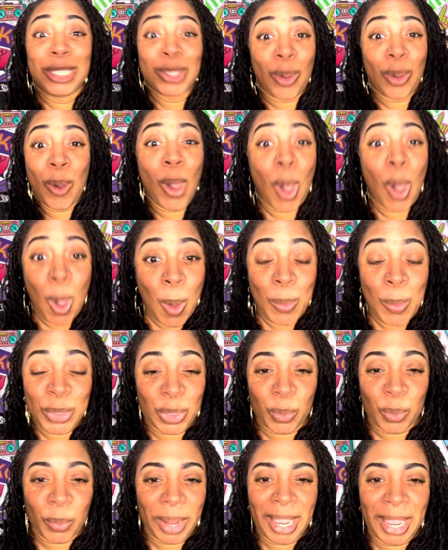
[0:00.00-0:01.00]
going home with the
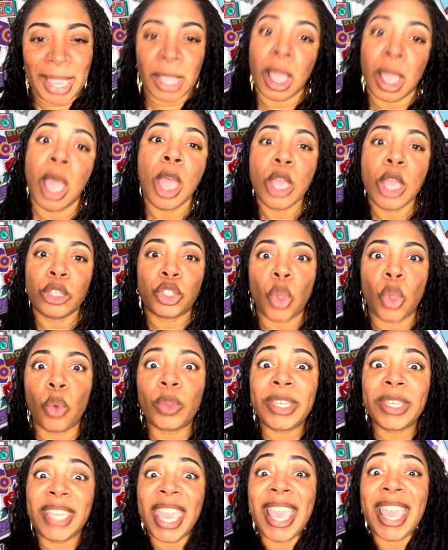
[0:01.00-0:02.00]
ring. So,
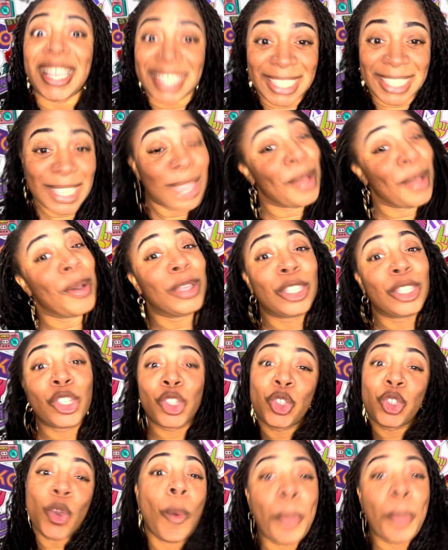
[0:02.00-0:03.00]
yes,
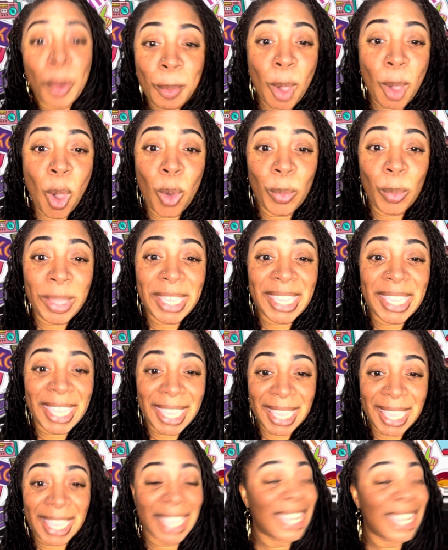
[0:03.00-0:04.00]
Super Bowl
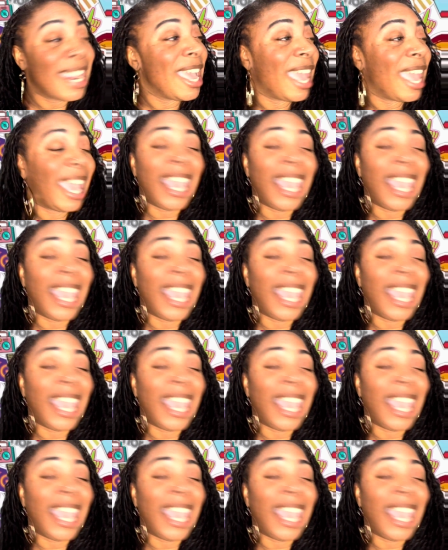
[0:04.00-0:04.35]
weekend